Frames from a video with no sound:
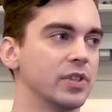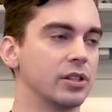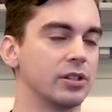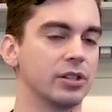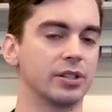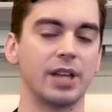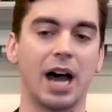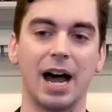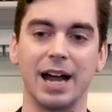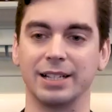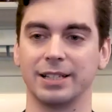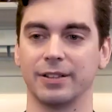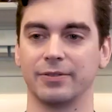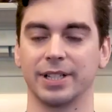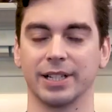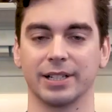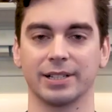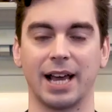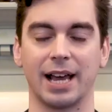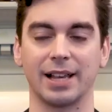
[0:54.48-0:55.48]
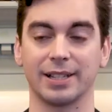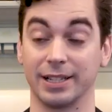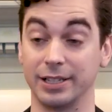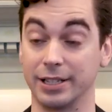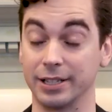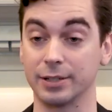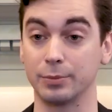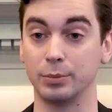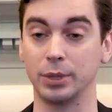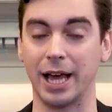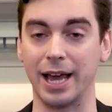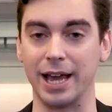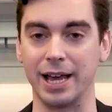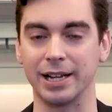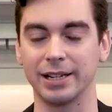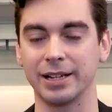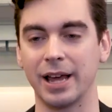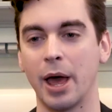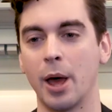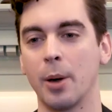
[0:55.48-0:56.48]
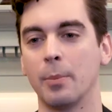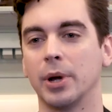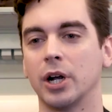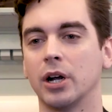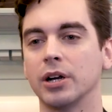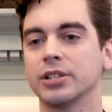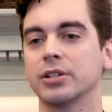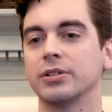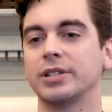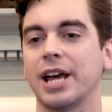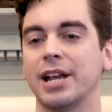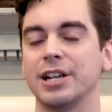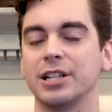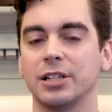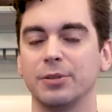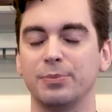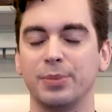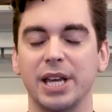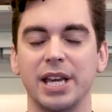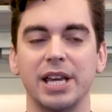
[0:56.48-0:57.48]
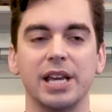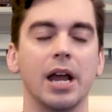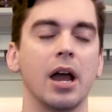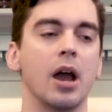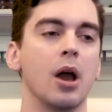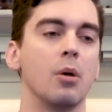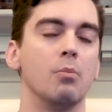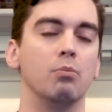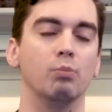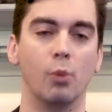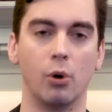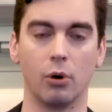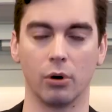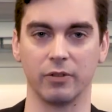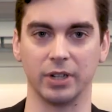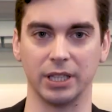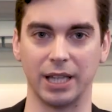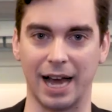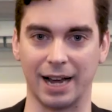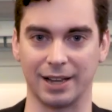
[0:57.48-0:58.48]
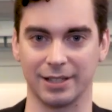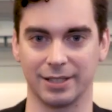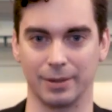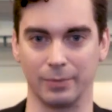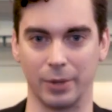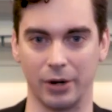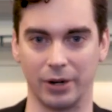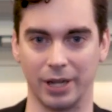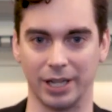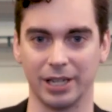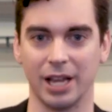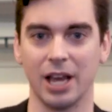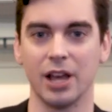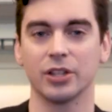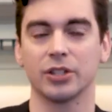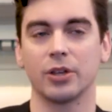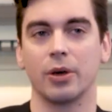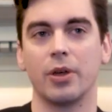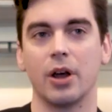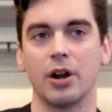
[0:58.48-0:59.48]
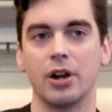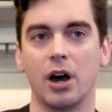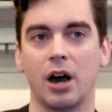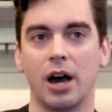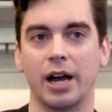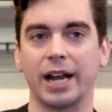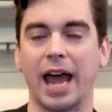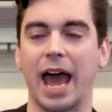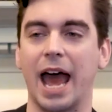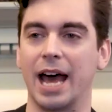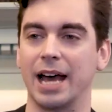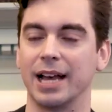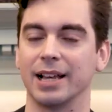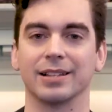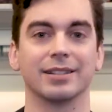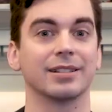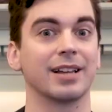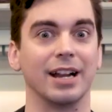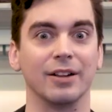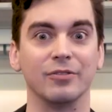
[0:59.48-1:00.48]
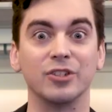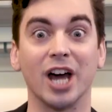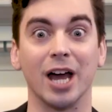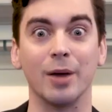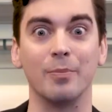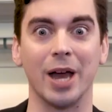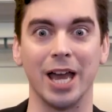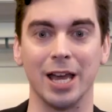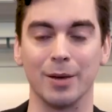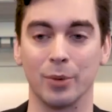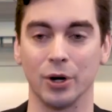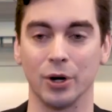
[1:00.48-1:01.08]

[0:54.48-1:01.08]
signs of success and display it, but also tend to be more relaxed about it. So they're not as kind of type A